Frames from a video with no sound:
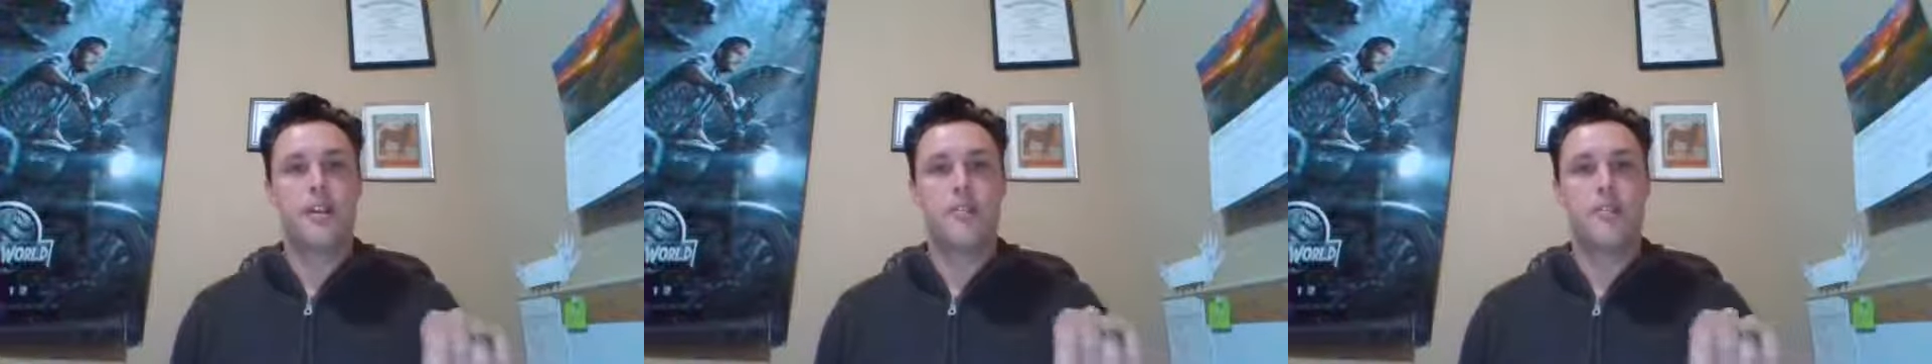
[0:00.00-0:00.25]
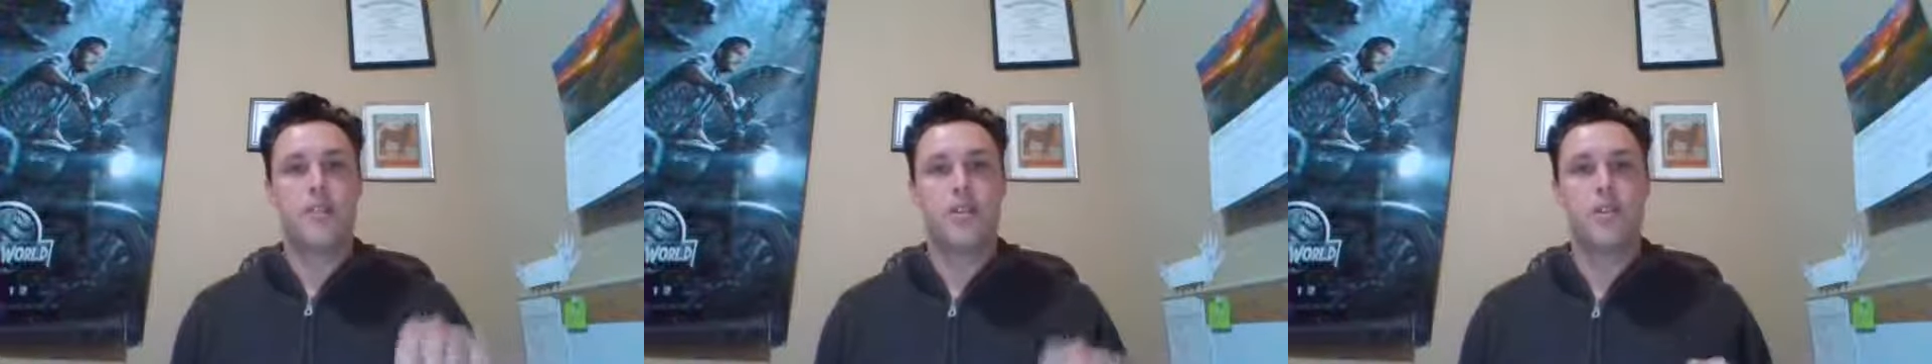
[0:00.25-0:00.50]

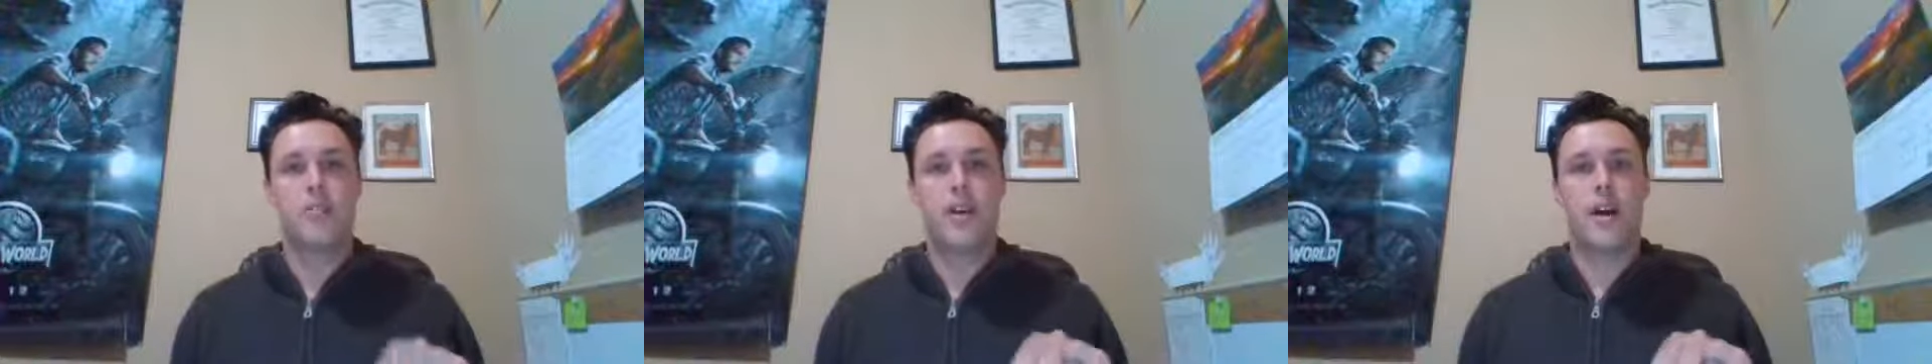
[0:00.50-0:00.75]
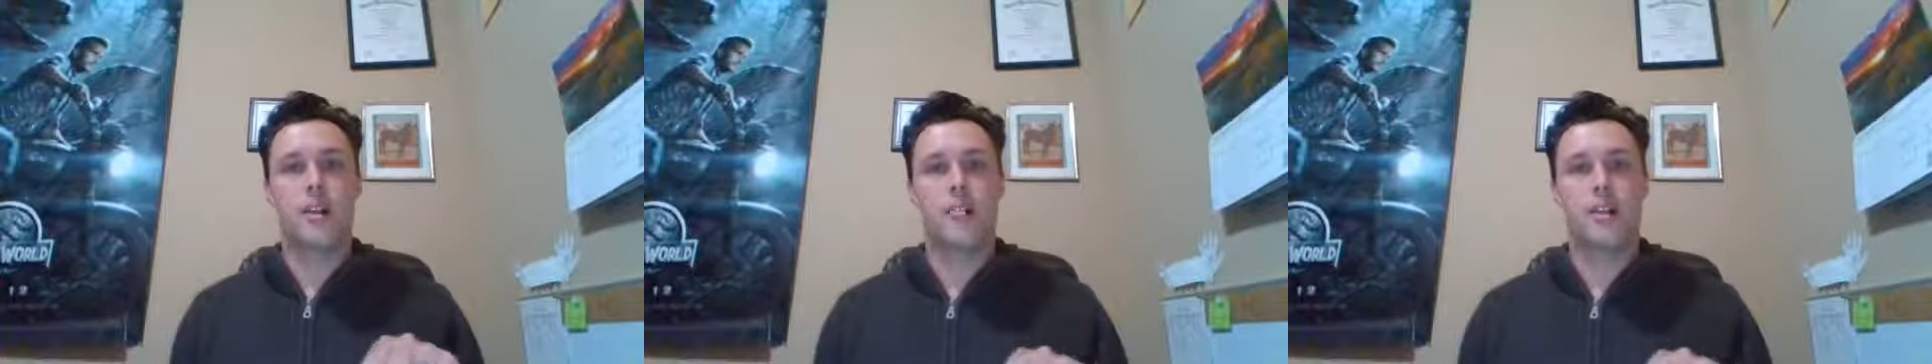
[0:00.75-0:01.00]
and more
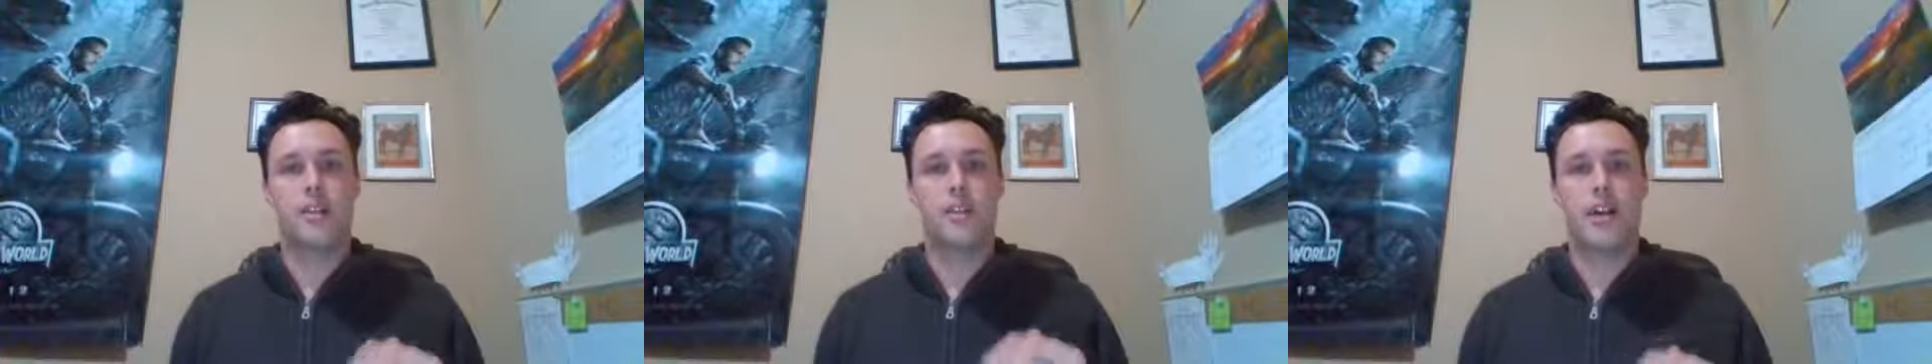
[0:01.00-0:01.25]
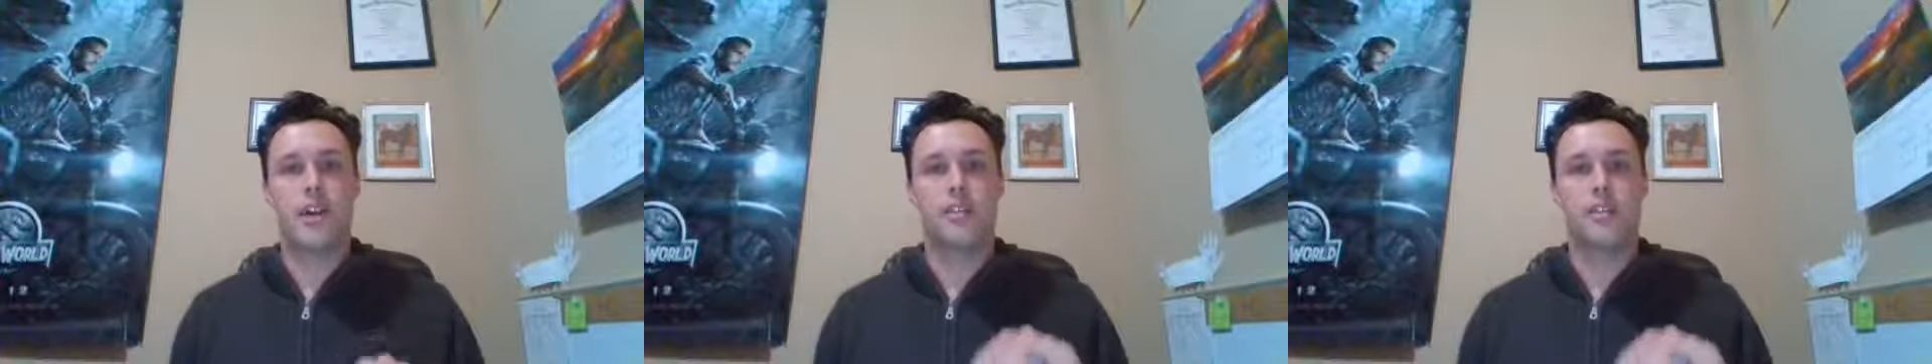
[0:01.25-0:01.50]
about what
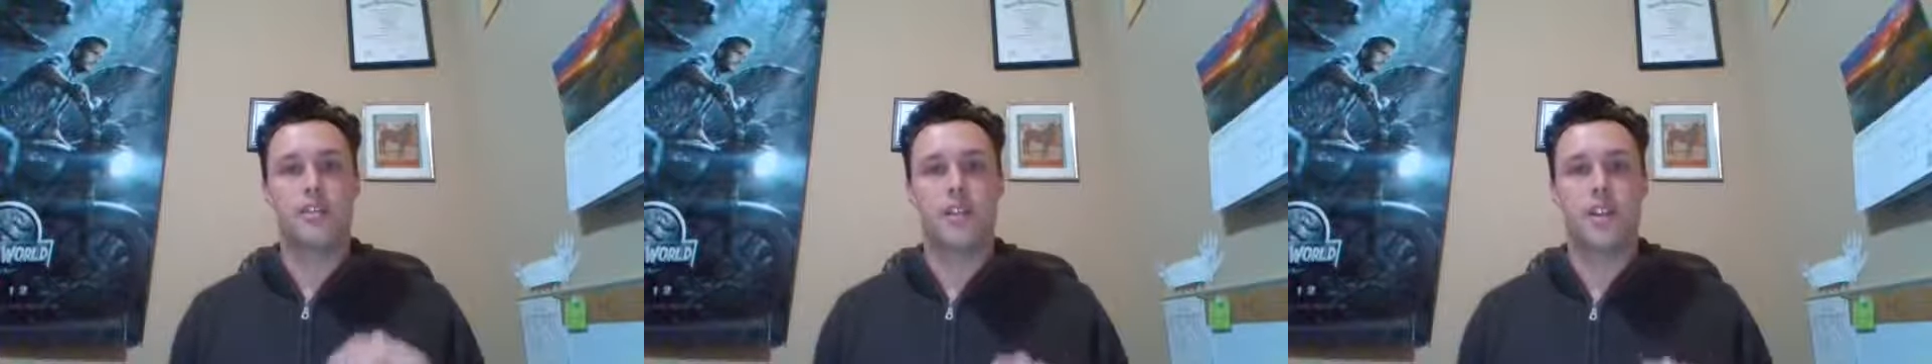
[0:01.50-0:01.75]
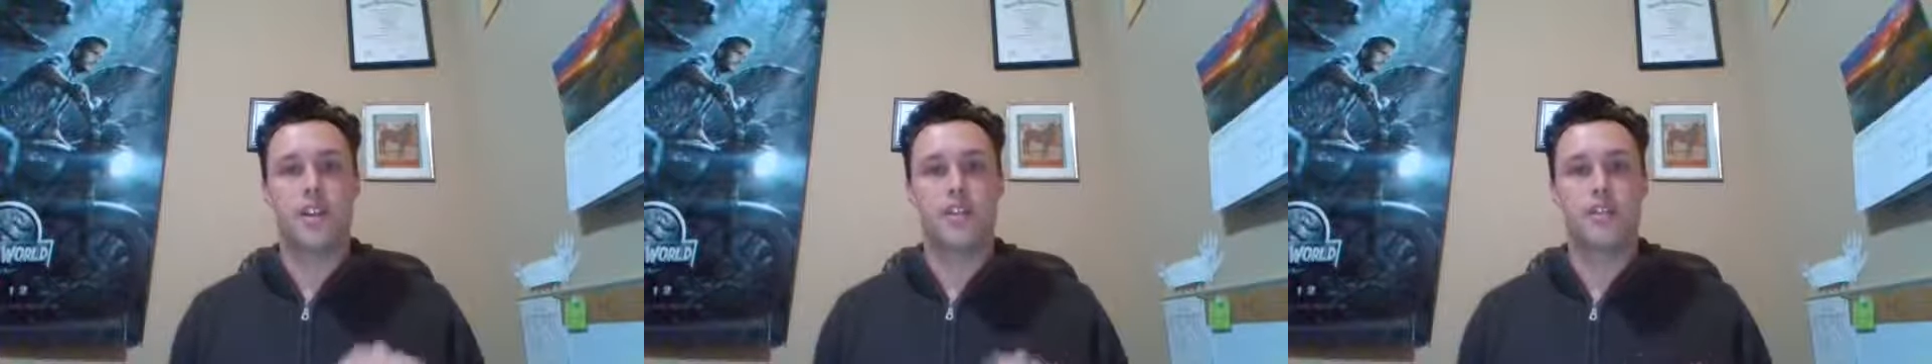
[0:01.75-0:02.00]
God is
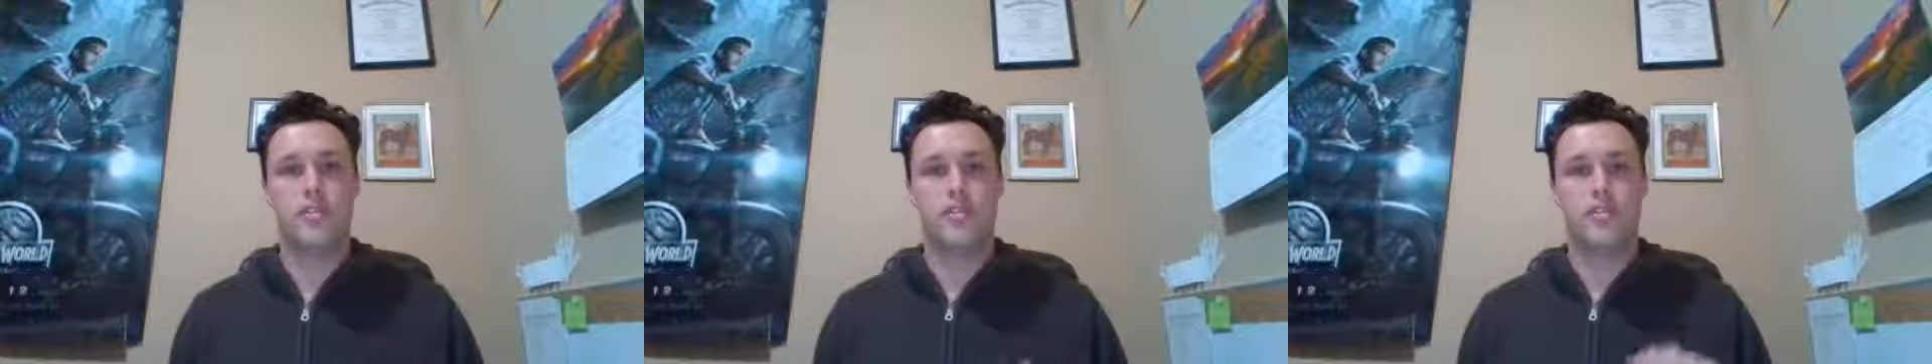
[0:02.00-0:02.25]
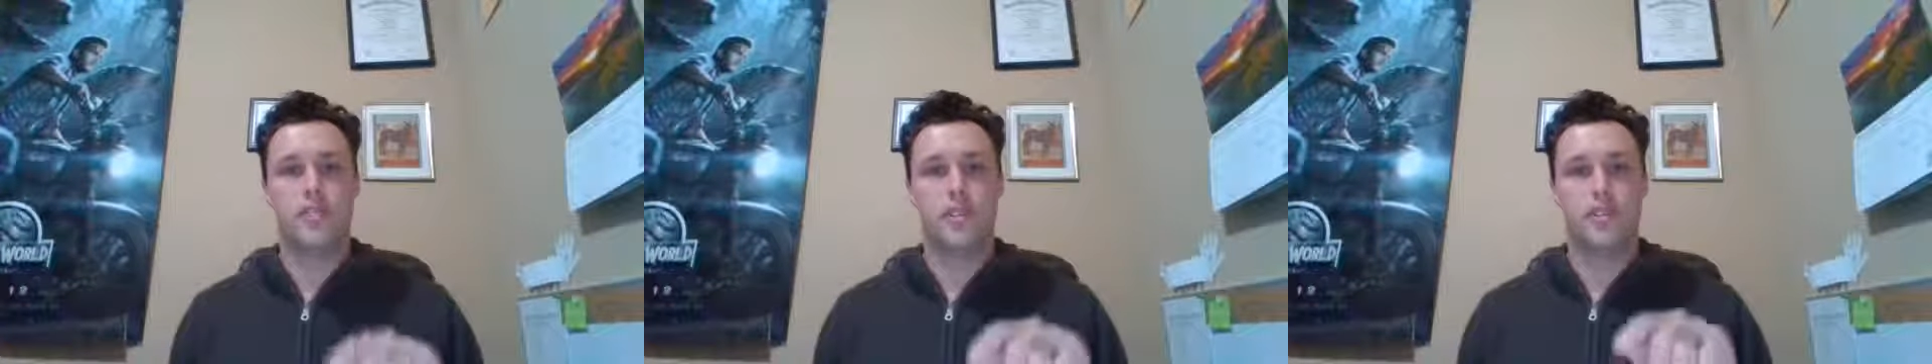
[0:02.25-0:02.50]
wanting to
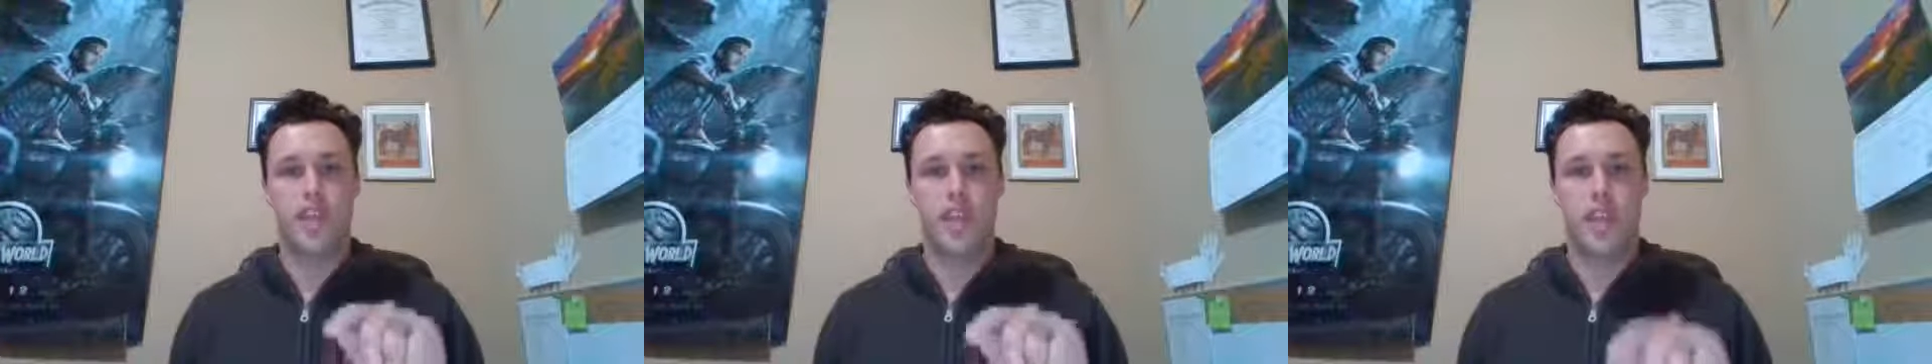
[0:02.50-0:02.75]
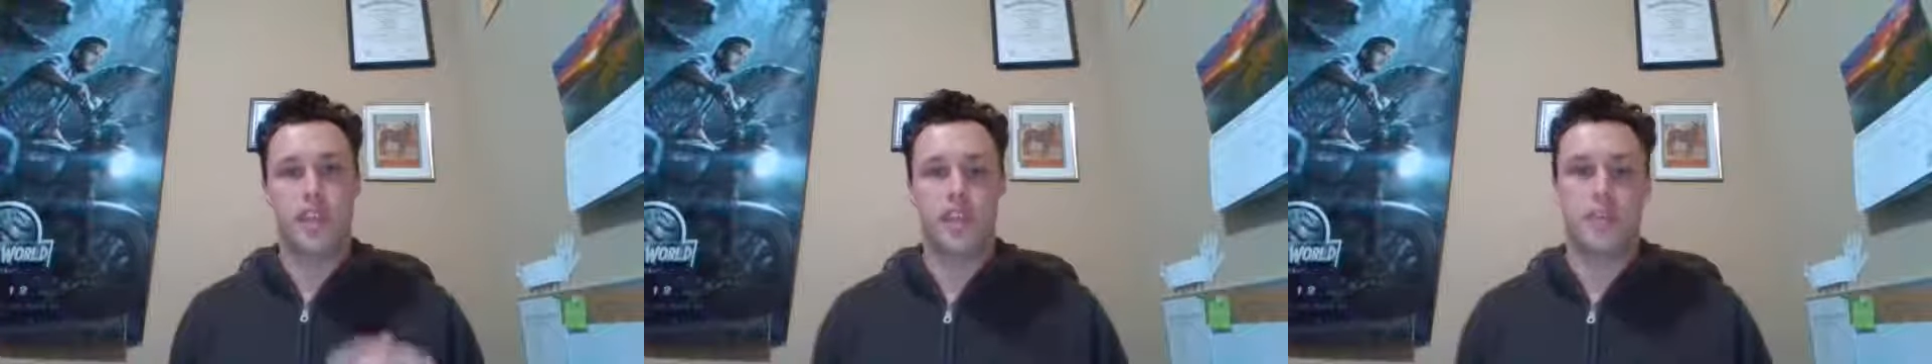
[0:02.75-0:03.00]
do to
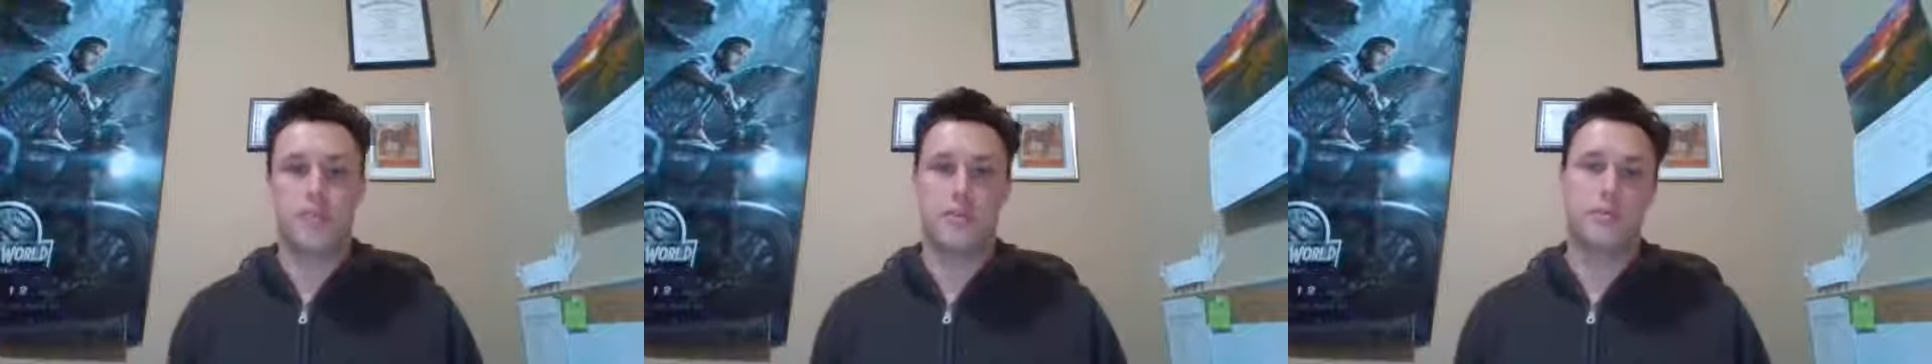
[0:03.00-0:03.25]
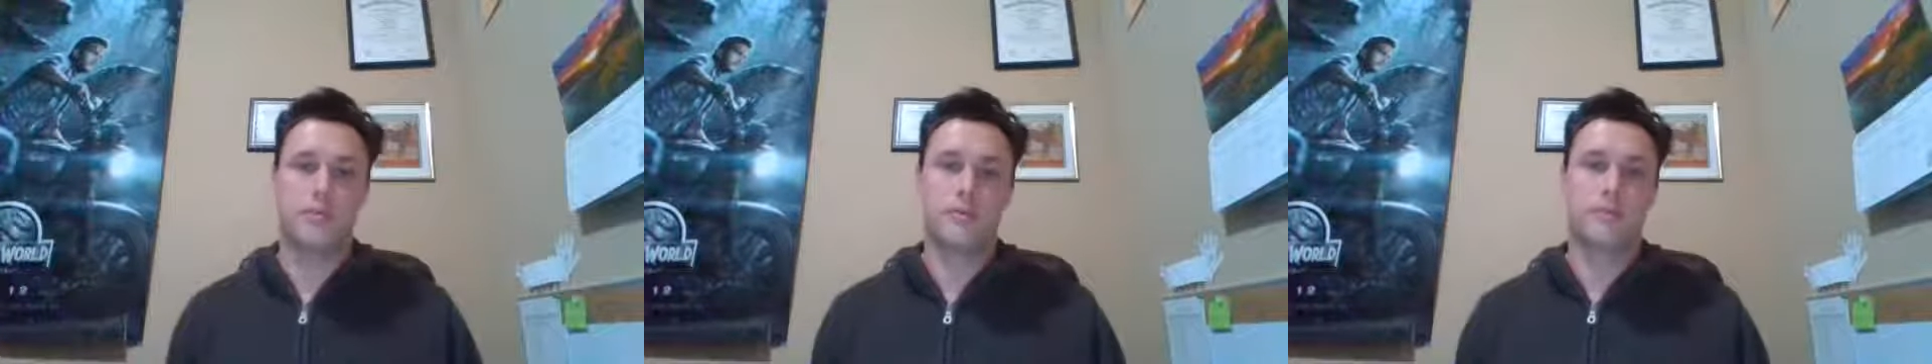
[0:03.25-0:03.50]
change you.